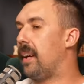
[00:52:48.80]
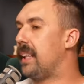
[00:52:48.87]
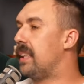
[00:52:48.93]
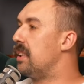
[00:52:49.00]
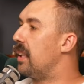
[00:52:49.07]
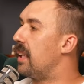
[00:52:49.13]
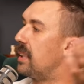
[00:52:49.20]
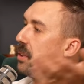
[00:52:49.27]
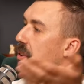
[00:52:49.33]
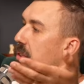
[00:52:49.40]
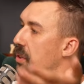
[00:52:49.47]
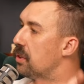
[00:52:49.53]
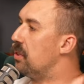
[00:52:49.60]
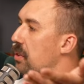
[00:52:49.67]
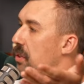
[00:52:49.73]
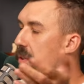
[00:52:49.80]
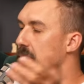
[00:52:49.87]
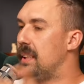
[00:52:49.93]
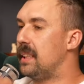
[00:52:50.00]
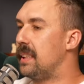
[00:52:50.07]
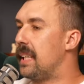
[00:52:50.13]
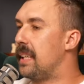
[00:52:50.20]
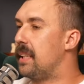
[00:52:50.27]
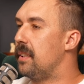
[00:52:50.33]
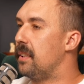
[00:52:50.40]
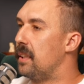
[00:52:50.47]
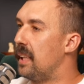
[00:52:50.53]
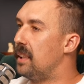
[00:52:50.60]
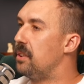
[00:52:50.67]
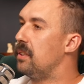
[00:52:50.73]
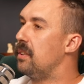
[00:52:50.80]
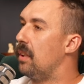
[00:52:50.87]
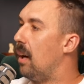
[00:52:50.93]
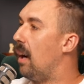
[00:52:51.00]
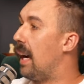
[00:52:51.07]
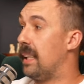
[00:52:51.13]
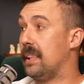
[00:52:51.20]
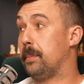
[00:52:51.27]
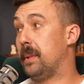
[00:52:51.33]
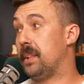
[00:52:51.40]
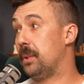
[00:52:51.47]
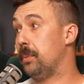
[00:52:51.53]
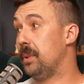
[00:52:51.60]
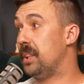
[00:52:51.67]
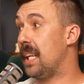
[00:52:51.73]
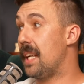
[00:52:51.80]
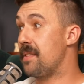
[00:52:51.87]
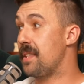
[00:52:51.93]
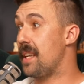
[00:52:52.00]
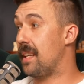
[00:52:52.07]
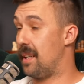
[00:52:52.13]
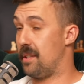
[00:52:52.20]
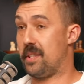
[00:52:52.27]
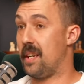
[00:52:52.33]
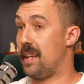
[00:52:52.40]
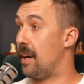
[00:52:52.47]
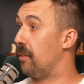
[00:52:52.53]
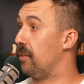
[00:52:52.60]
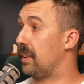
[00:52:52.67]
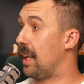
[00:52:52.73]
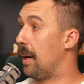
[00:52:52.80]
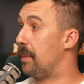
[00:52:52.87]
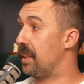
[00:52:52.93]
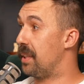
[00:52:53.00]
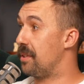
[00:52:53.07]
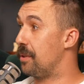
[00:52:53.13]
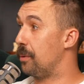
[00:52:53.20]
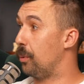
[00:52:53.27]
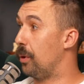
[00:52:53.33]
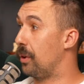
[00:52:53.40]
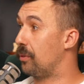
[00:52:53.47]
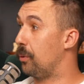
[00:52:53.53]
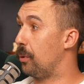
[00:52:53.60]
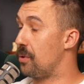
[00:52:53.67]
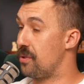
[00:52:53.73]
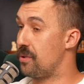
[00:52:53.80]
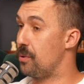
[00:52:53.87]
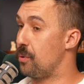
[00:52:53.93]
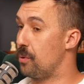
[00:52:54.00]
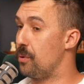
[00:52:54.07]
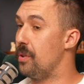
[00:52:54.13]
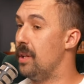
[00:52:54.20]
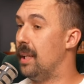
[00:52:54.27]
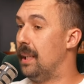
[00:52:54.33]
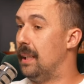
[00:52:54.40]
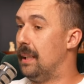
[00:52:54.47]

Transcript: I reckon they should do is they can they should hire, especially with Gen Z and Gen Alpha coming into the workforce soon.